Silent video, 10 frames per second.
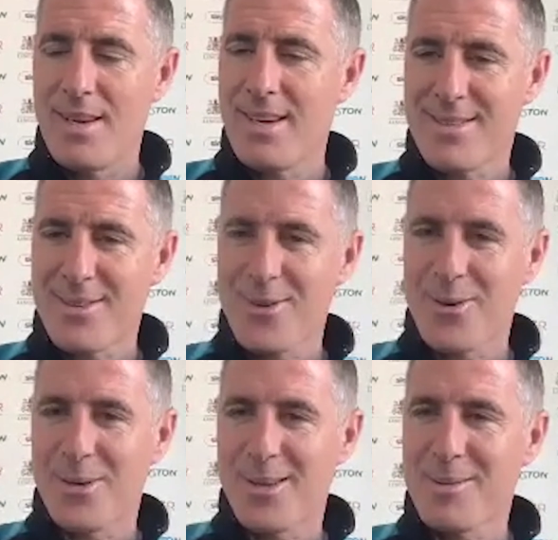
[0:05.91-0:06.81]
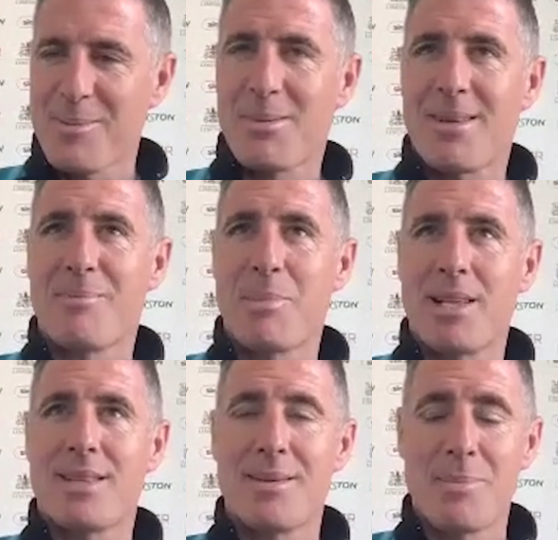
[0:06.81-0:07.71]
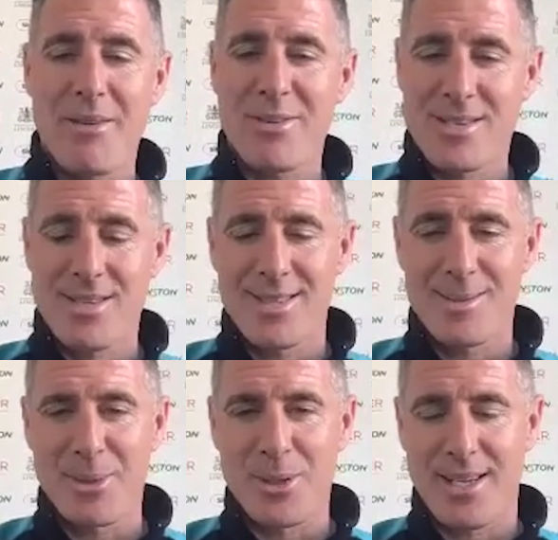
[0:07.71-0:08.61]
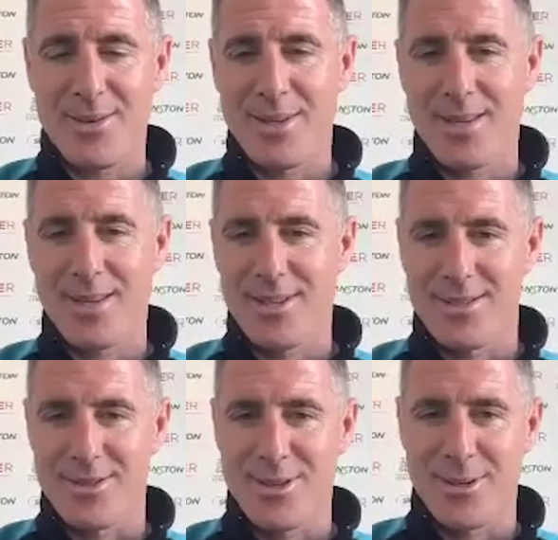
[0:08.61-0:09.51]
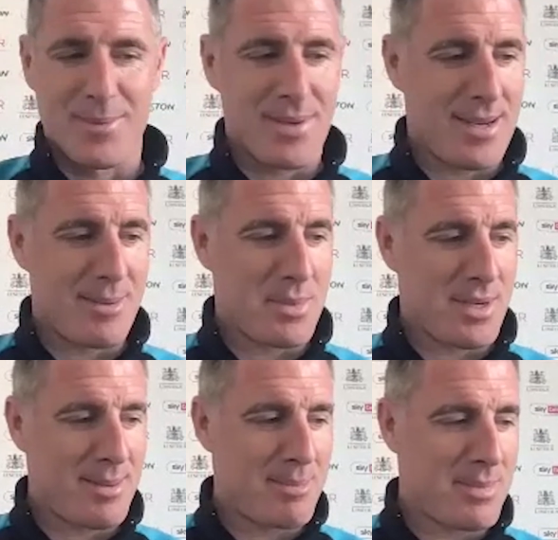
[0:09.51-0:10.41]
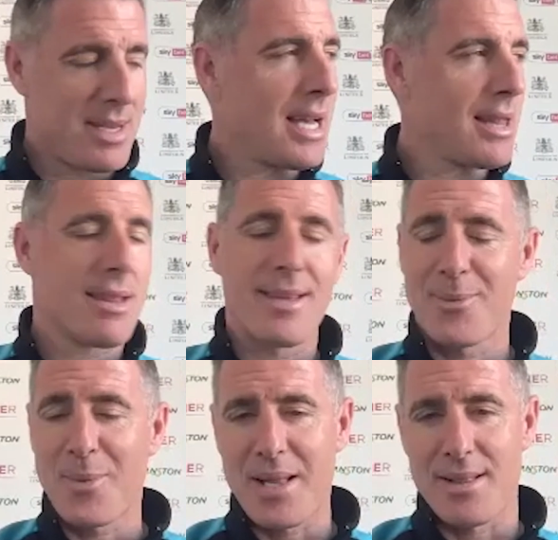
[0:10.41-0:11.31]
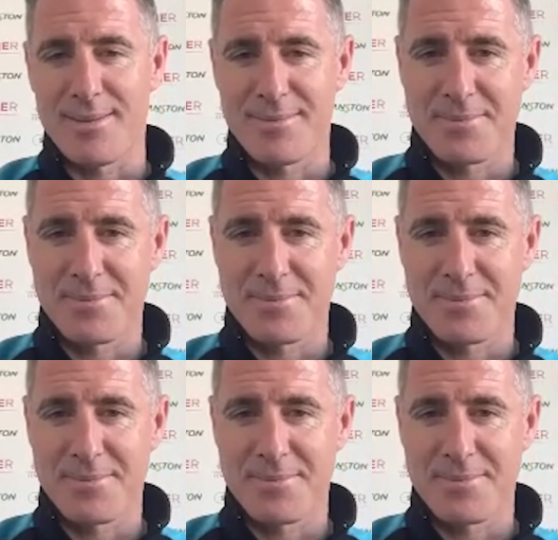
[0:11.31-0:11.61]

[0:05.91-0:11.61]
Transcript: That's gone. That's plenty of paracetamol down the line. So I'm healthy and well.